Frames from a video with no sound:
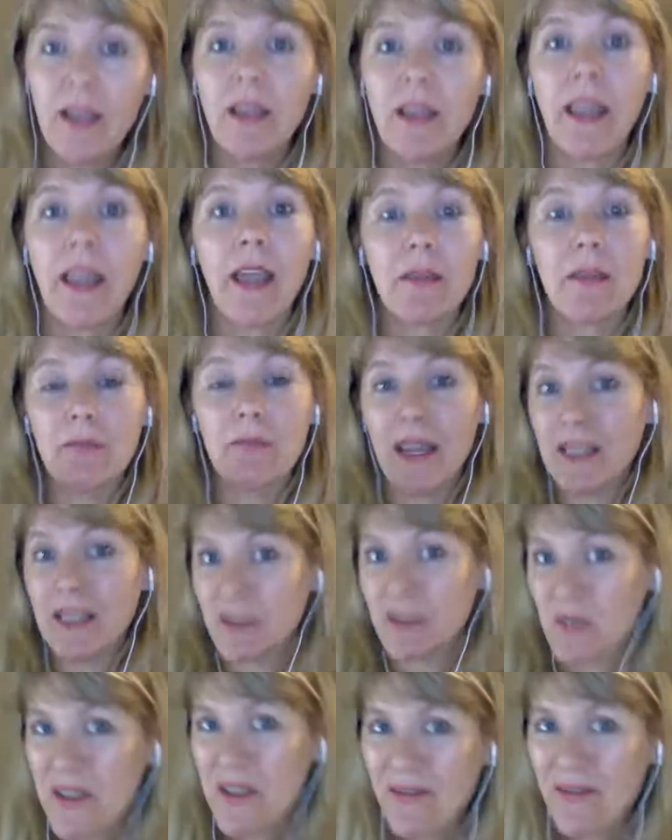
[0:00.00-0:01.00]
can't make
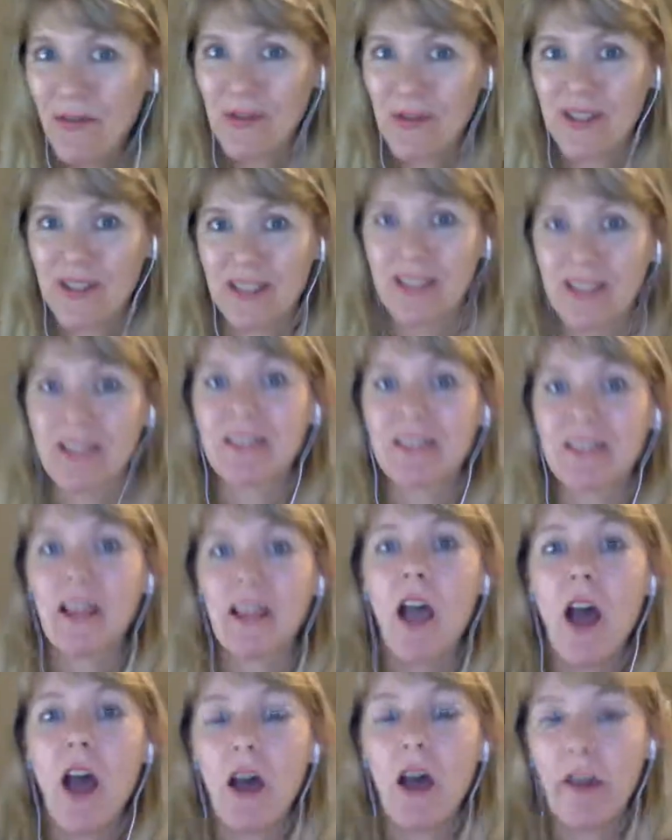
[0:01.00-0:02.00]
some inferences
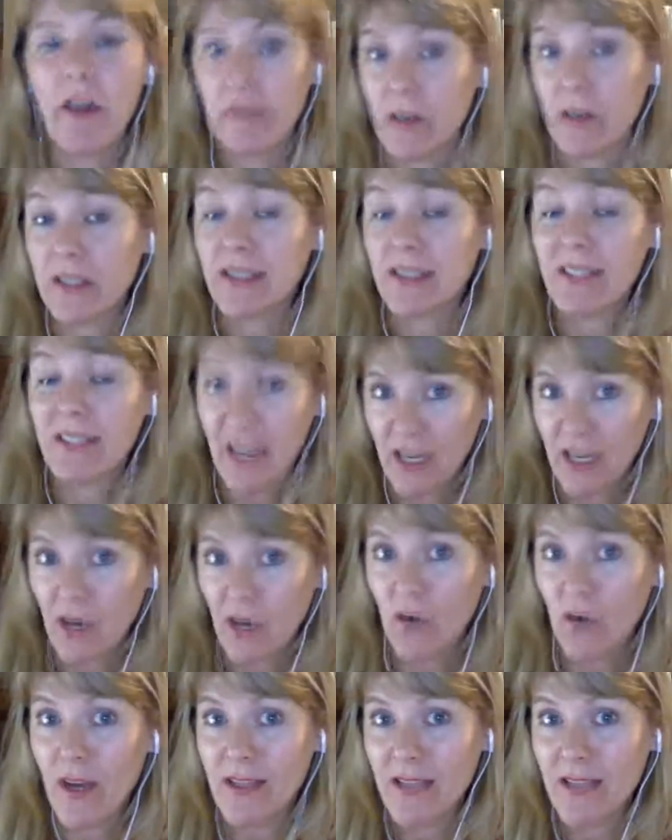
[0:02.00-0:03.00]
of a second
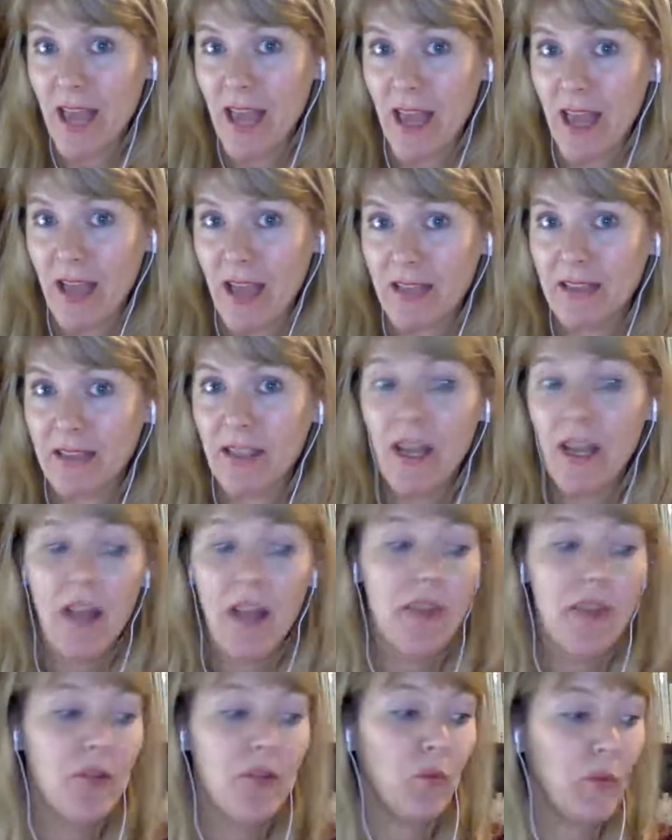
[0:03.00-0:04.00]
grade text.
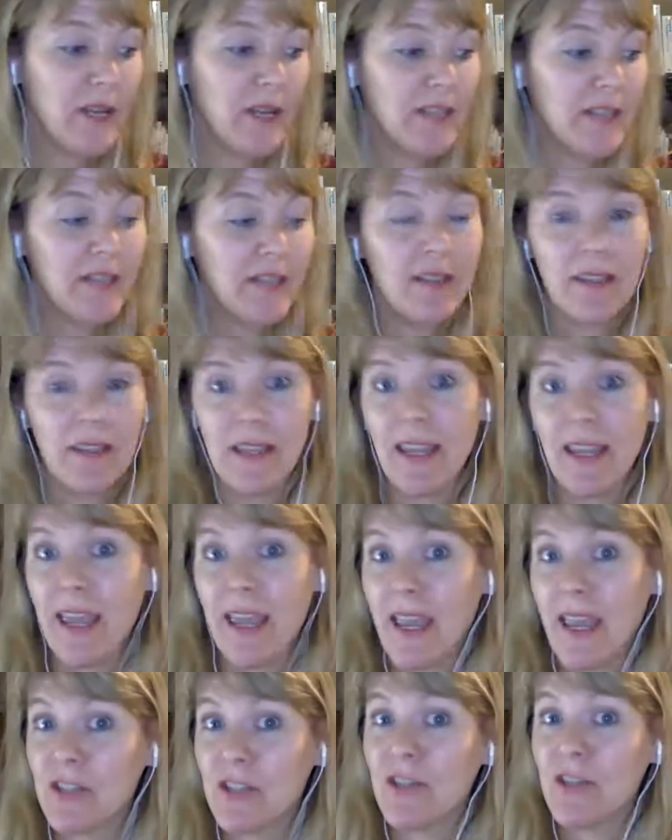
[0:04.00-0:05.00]
The reason that they
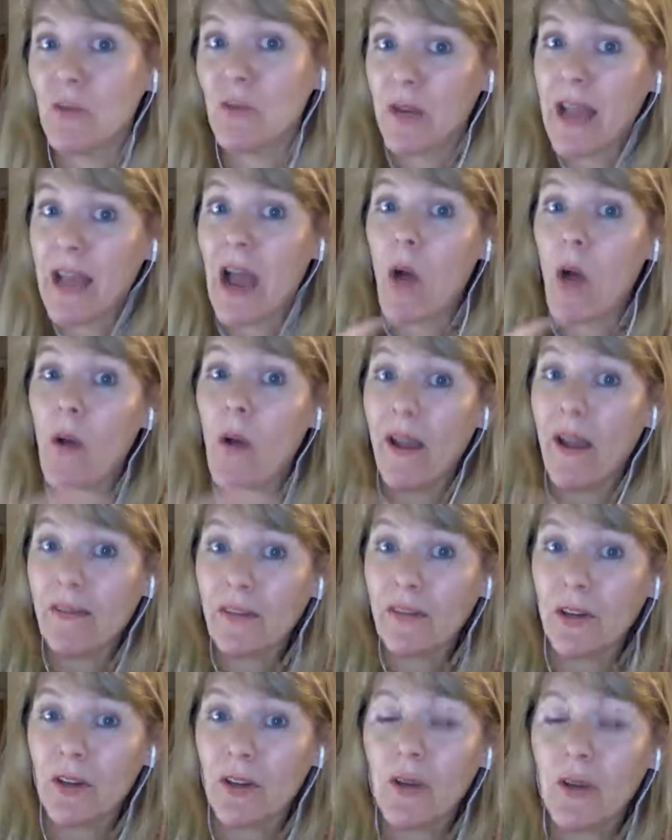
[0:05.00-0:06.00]
can't do it,
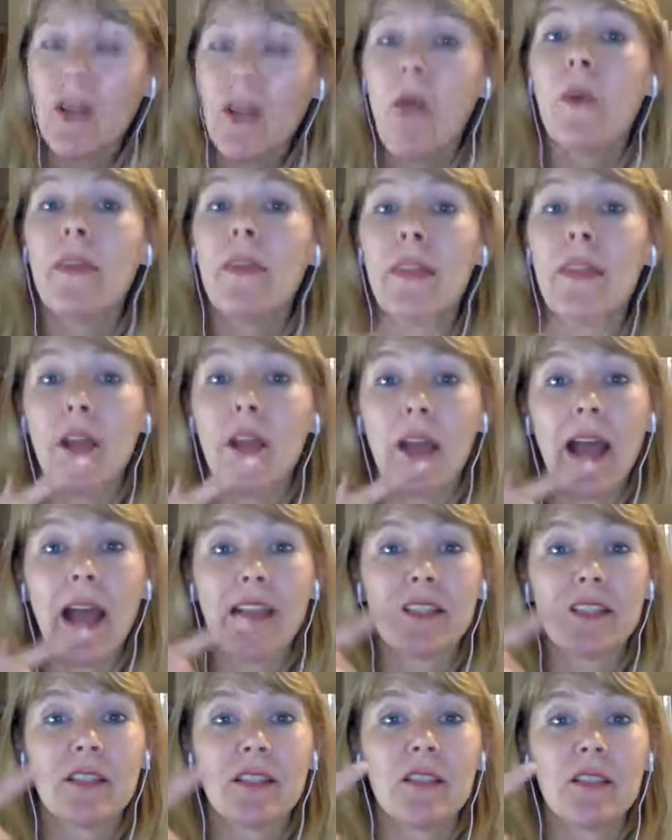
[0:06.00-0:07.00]
however, when they're
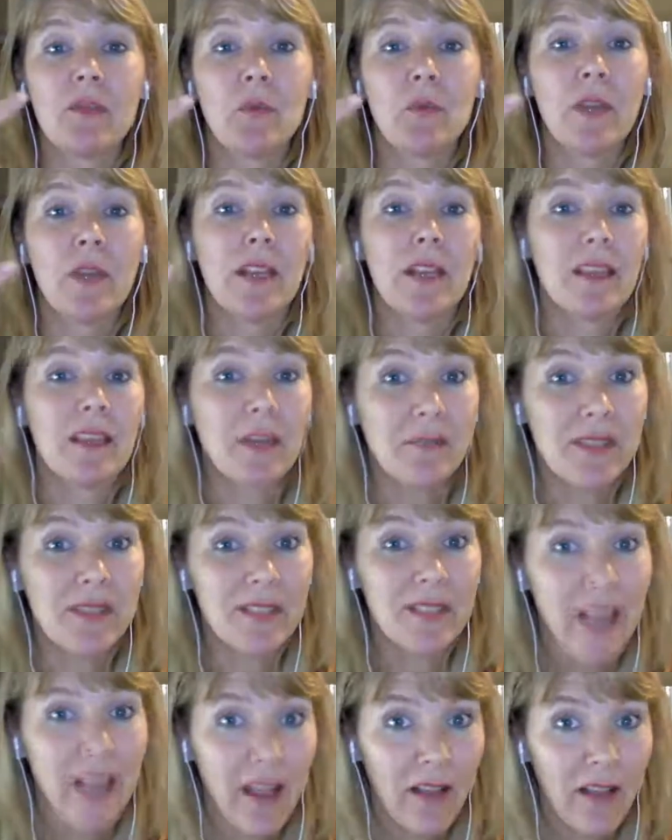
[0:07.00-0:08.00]
asked to read it
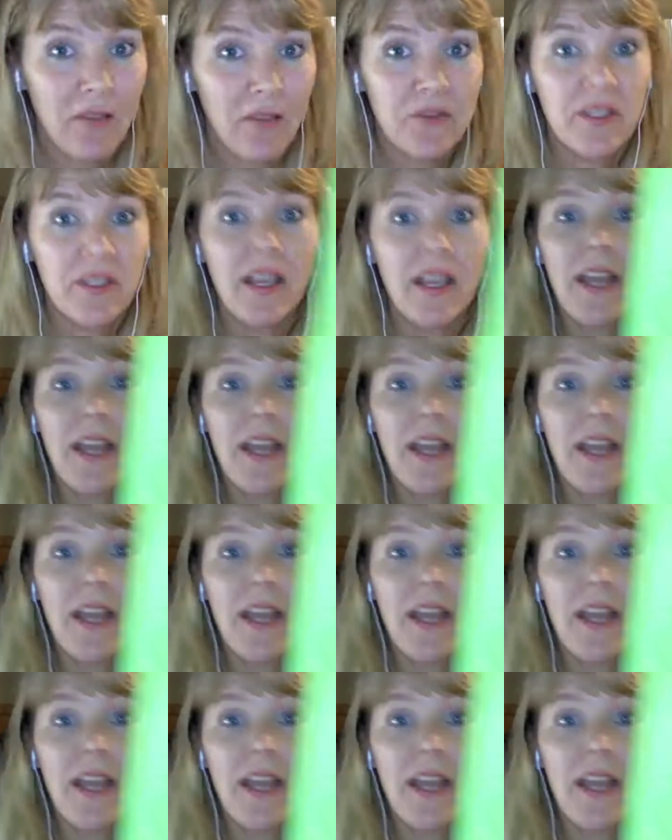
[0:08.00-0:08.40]
themselves